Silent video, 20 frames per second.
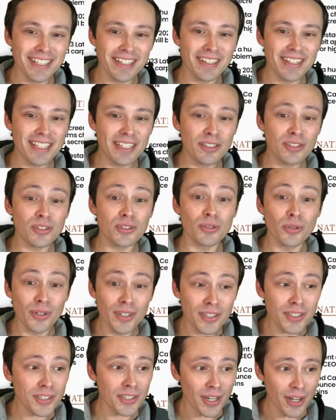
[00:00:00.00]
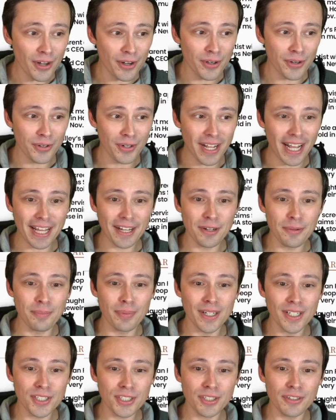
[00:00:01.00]
the source code and a
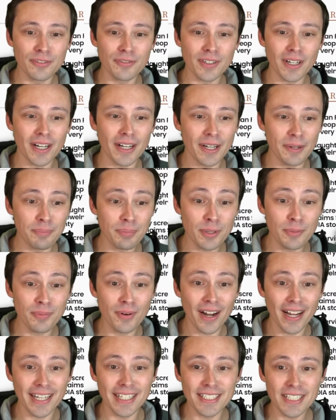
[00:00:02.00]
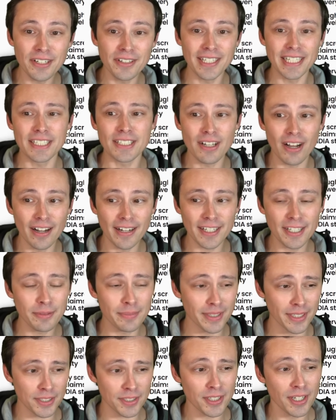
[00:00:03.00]
bunch of uh, proprietary
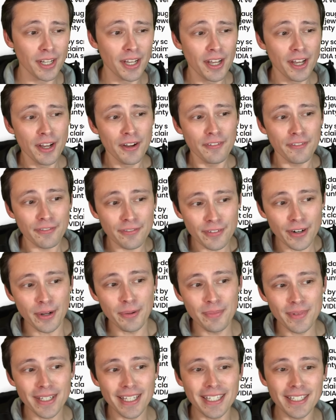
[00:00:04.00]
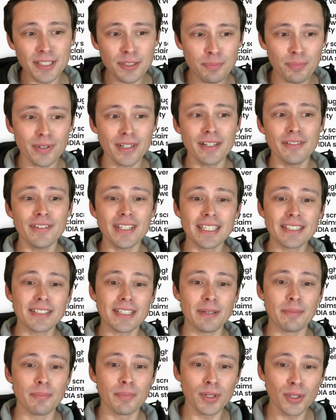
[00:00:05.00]
documents from his previous
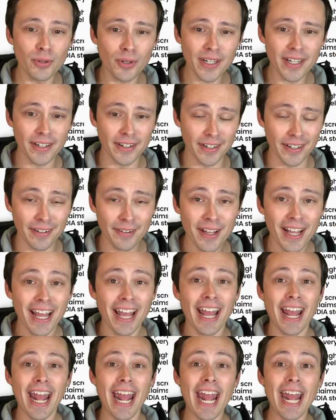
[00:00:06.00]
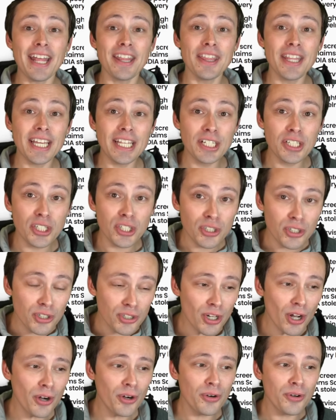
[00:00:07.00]
employer and then
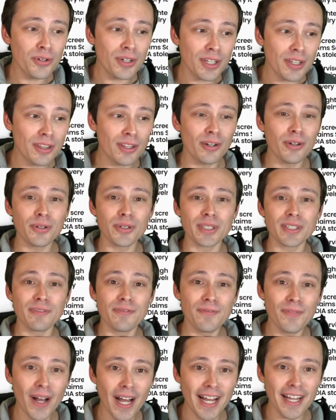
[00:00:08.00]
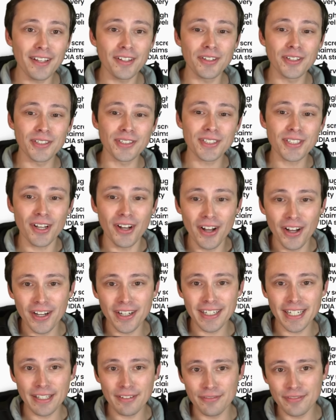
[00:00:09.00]
showed those files
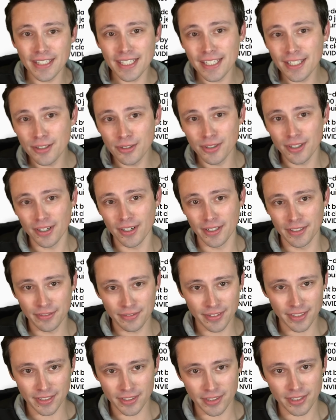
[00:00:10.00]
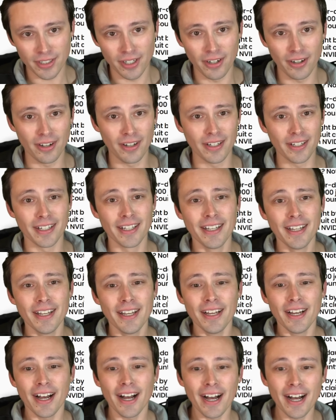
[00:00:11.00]
on a video conference call
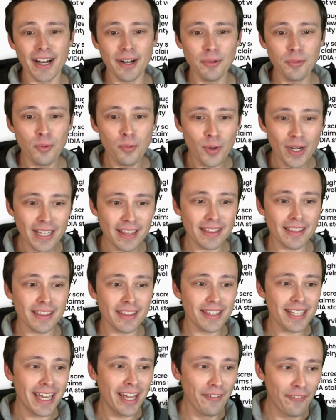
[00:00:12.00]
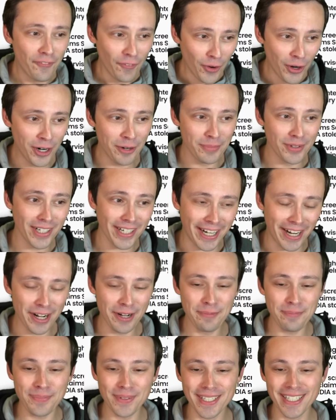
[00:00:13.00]
uh, with the former
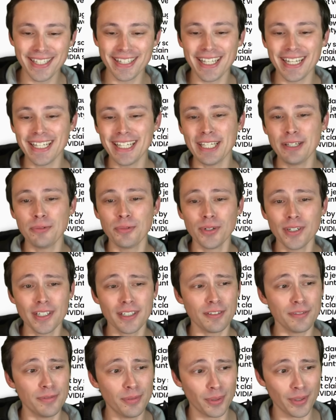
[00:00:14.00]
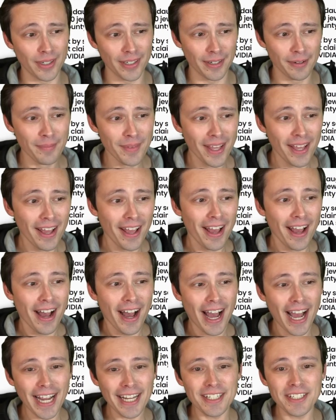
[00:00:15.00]
company that he worked for.
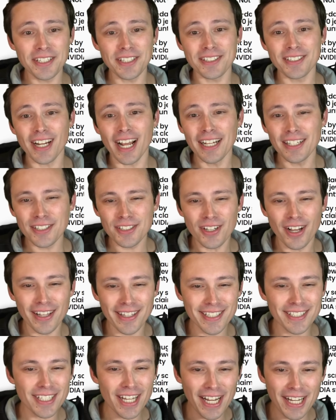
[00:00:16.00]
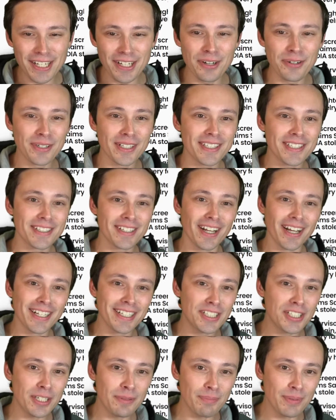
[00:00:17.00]
I just I saw this. I know it's
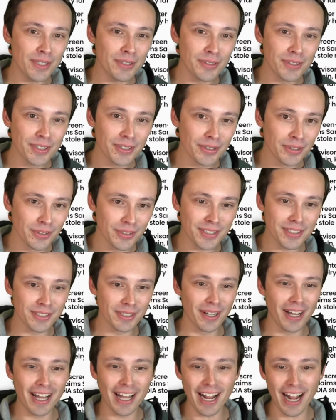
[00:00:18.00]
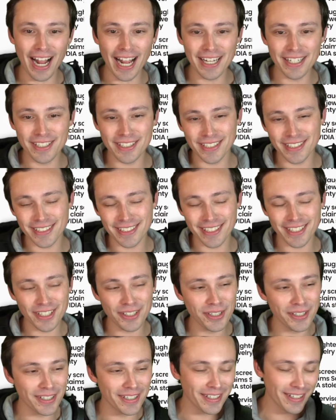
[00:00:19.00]
not GPU news. Uh, I just
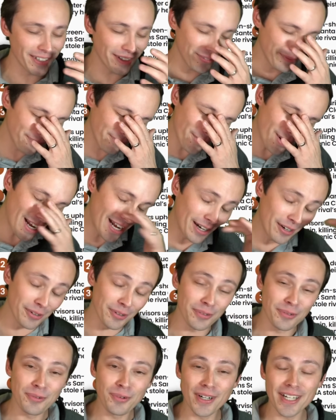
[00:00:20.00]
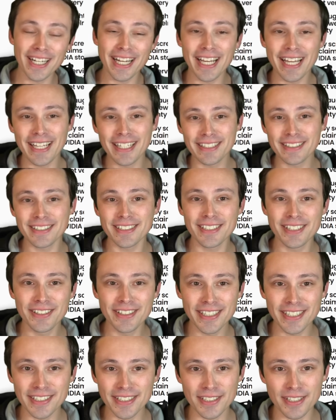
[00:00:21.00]
couldn't. Uh, wow, what a
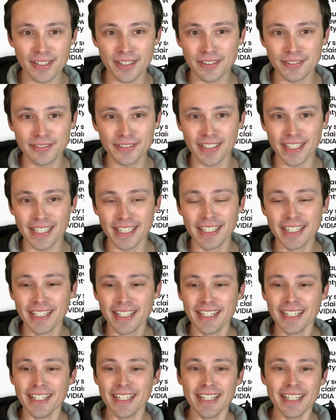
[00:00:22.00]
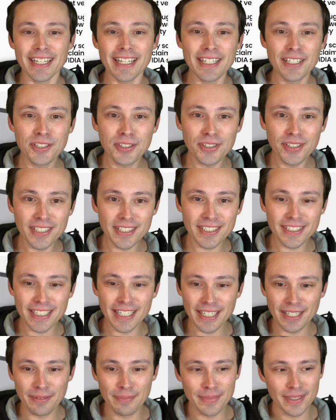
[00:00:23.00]
series of uh,
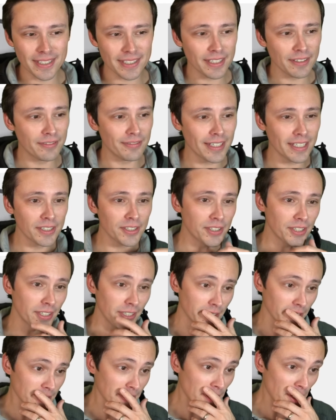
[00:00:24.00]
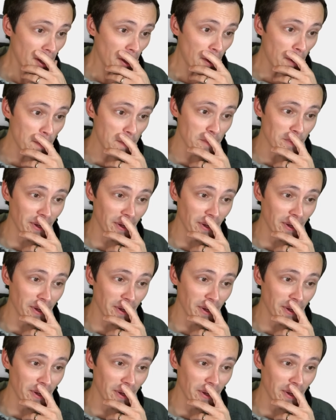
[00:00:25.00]
interesting misadventures, um,